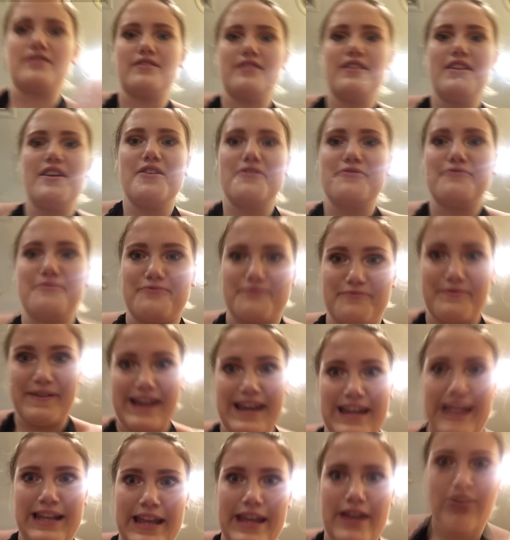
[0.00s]
a
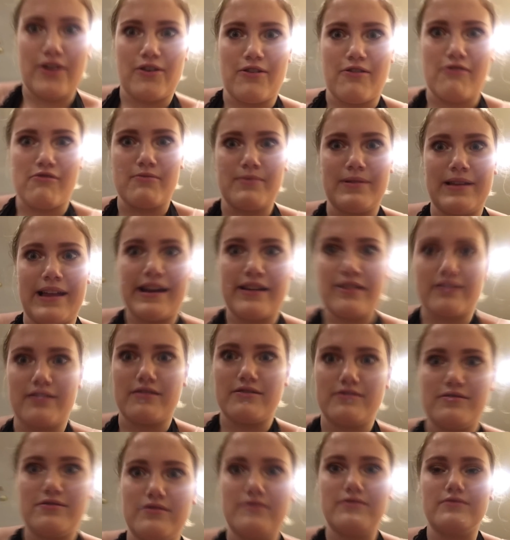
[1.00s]
really horrible
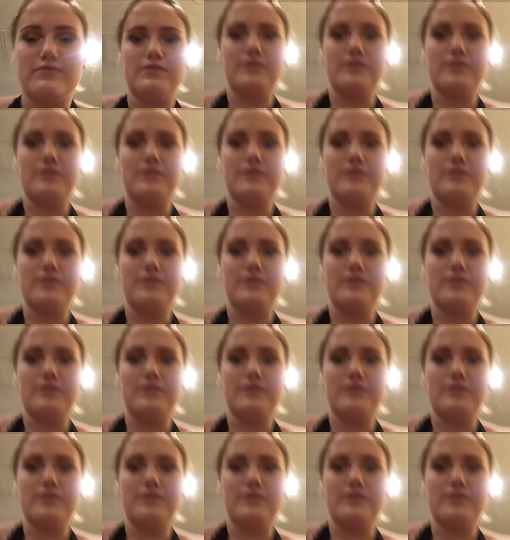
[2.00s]
angle.